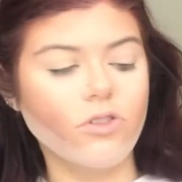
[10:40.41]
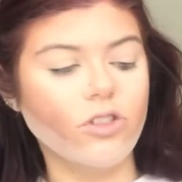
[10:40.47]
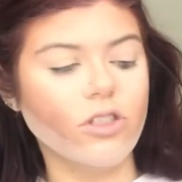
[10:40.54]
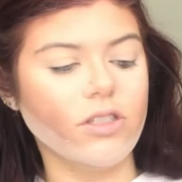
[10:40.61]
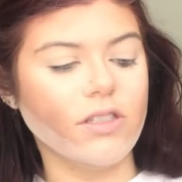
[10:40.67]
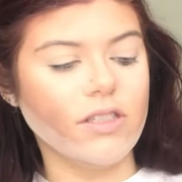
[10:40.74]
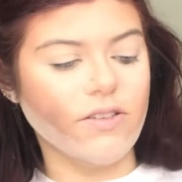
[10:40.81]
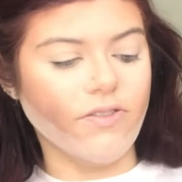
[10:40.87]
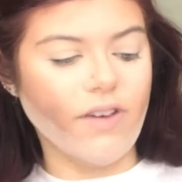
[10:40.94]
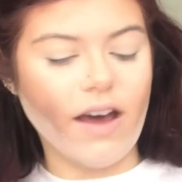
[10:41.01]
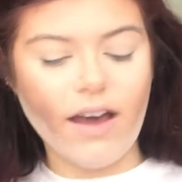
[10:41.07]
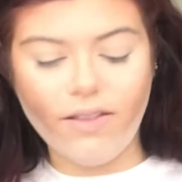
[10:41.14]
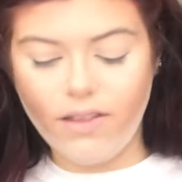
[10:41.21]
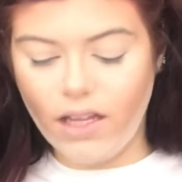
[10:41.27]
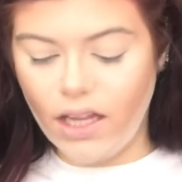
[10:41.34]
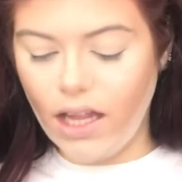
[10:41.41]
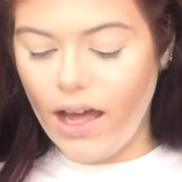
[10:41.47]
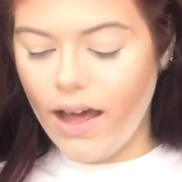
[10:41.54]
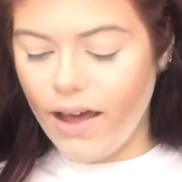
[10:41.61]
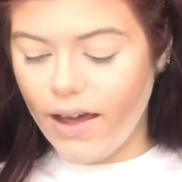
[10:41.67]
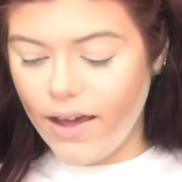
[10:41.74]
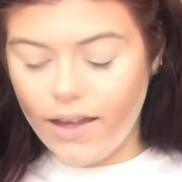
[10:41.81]
just define the
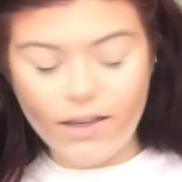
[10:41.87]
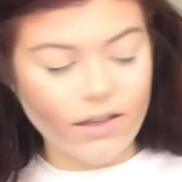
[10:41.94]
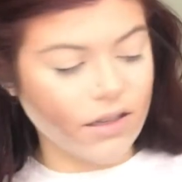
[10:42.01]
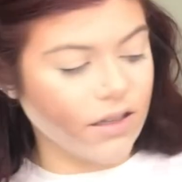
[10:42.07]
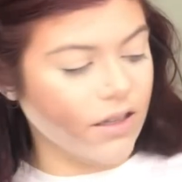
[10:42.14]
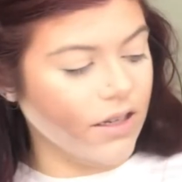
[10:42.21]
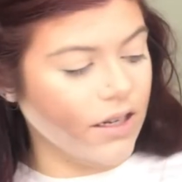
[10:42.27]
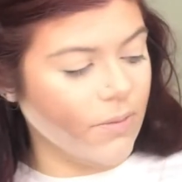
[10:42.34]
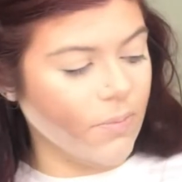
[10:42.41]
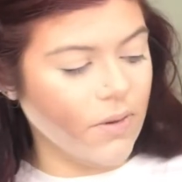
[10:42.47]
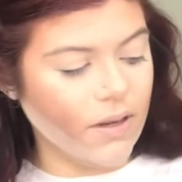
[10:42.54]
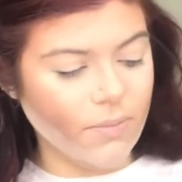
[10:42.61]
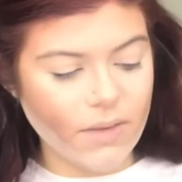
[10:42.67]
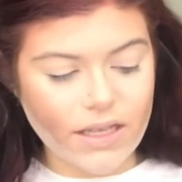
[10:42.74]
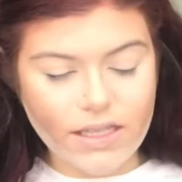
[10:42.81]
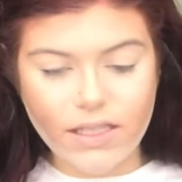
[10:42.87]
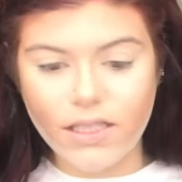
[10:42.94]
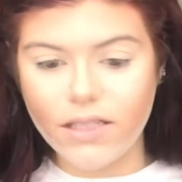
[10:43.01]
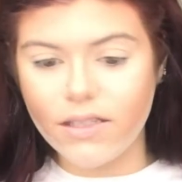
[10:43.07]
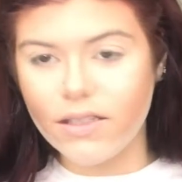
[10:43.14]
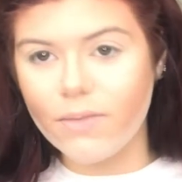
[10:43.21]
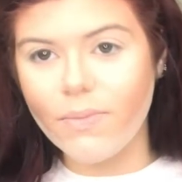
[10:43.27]
line, clean up any
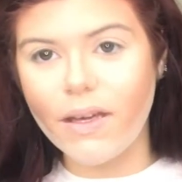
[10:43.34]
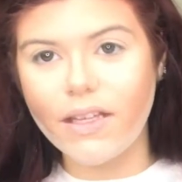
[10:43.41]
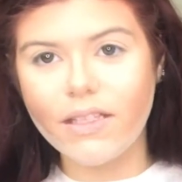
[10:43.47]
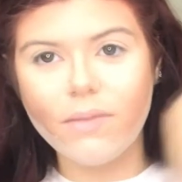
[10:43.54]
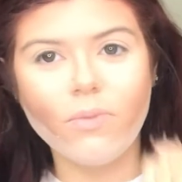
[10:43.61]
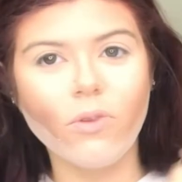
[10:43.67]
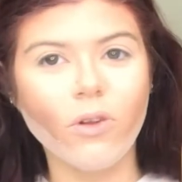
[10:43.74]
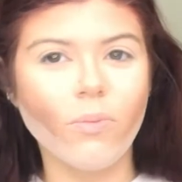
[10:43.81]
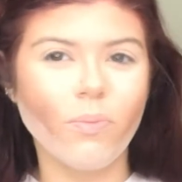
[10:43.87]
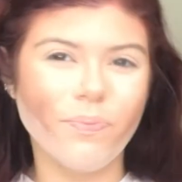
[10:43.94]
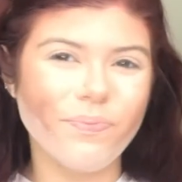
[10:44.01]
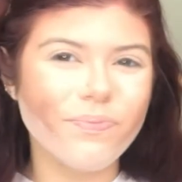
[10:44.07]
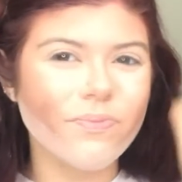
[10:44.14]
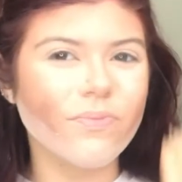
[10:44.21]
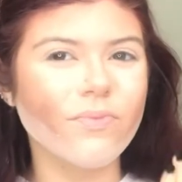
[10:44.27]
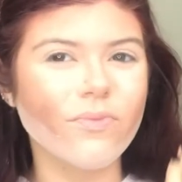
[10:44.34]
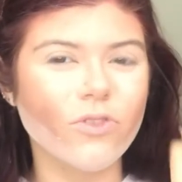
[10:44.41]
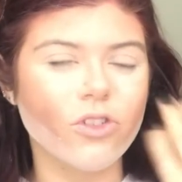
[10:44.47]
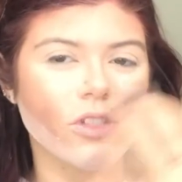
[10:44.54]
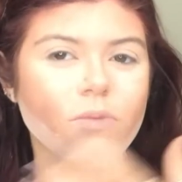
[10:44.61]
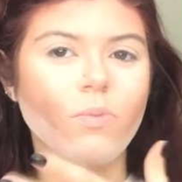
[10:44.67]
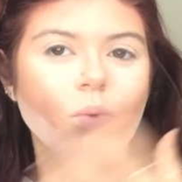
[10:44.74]
misses, makes it look
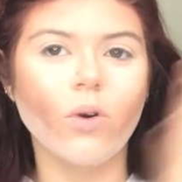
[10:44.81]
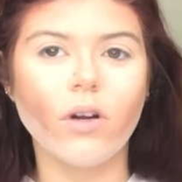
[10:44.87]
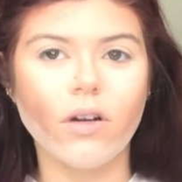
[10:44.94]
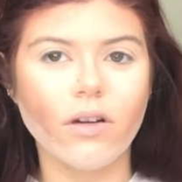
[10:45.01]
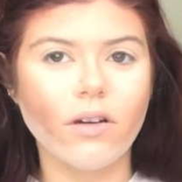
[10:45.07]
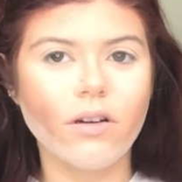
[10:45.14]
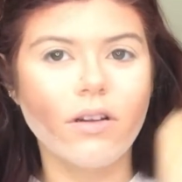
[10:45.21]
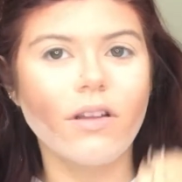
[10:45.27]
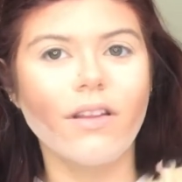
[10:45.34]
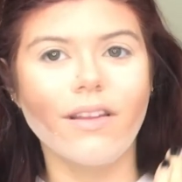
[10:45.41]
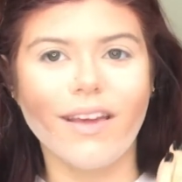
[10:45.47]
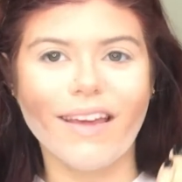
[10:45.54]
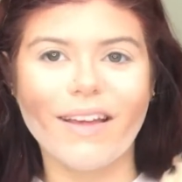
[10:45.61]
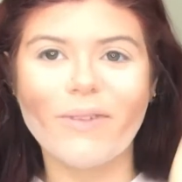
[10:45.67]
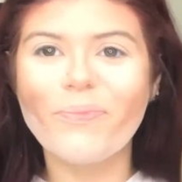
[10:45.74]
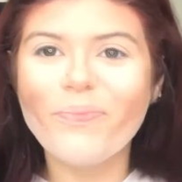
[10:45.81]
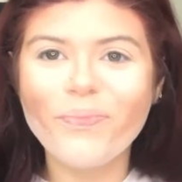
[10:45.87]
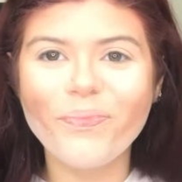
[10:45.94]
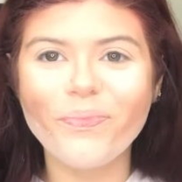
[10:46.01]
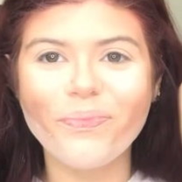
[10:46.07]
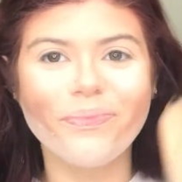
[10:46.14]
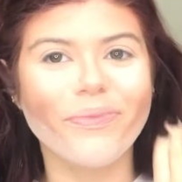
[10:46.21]
just more like
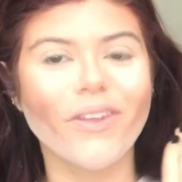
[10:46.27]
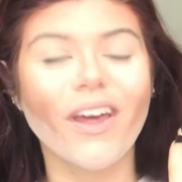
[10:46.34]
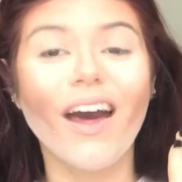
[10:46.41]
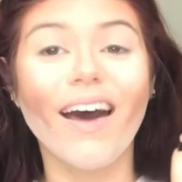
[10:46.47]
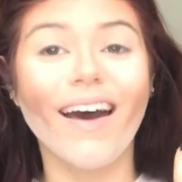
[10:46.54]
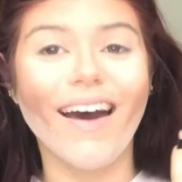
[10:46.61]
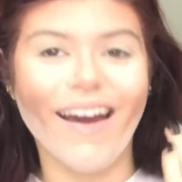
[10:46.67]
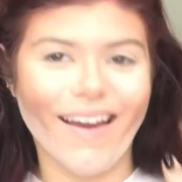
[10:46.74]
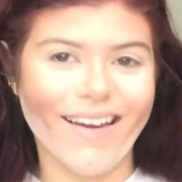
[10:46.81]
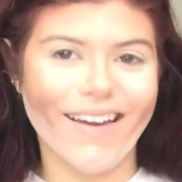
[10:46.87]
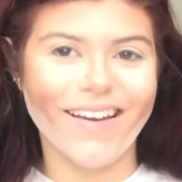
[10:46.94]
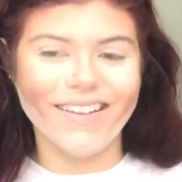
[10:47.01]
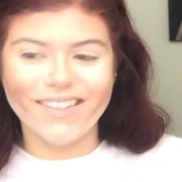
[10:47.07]
cut, I guess.